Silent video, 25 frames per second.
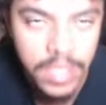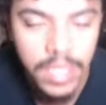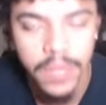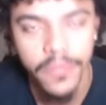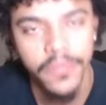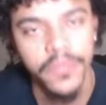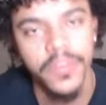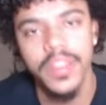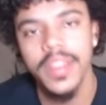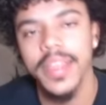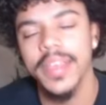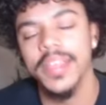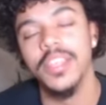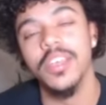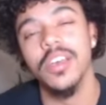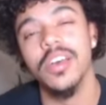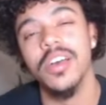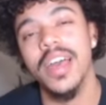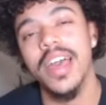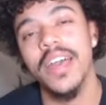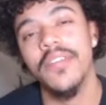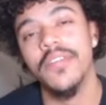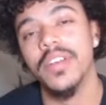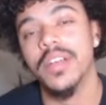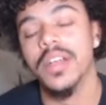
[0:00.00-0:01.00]
I feel like y'all
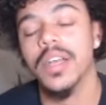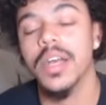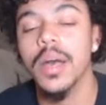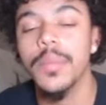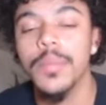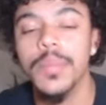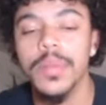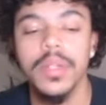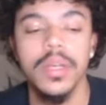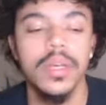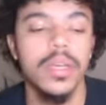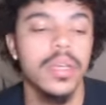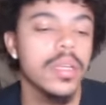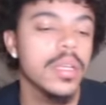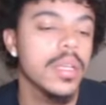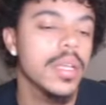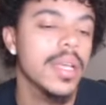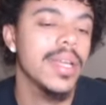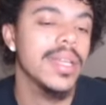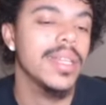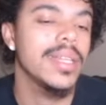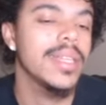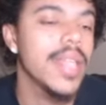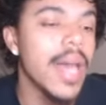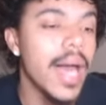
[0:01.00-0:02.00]
have a couple of
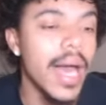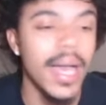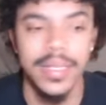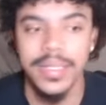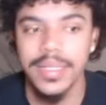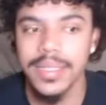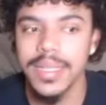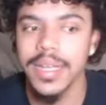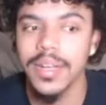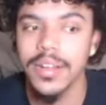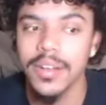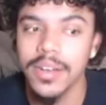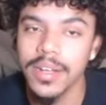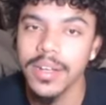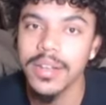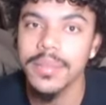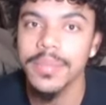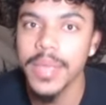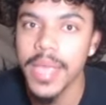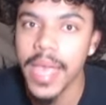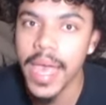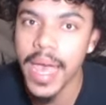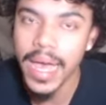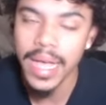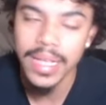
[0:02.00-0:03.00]
locks that are going to
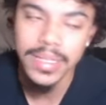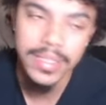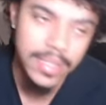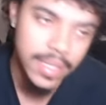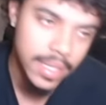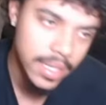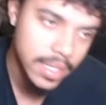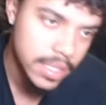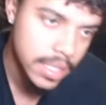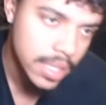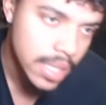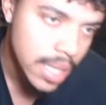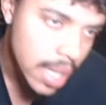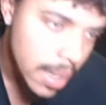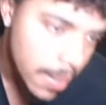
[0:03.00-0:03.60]
be ass-ass.